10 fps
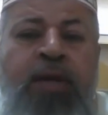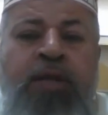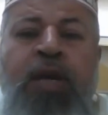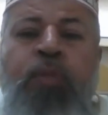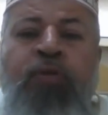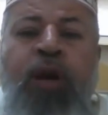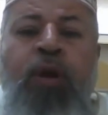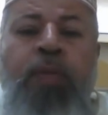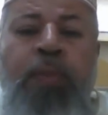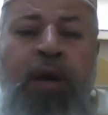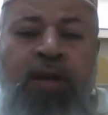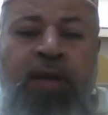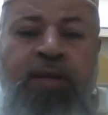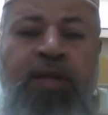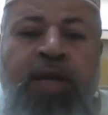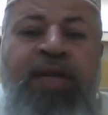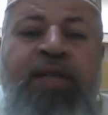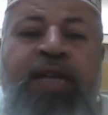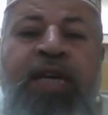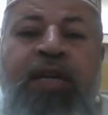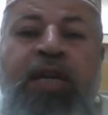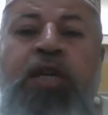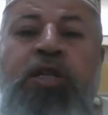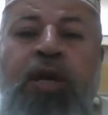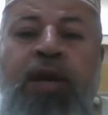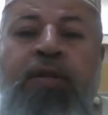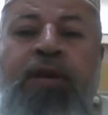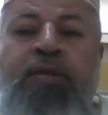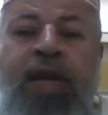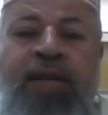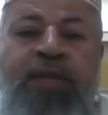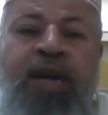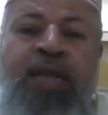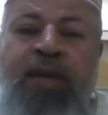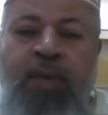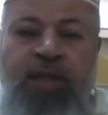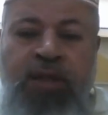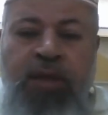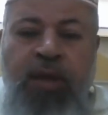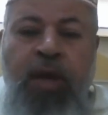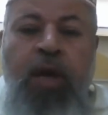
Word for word: some of our brothers, they see in each other inside the masjid,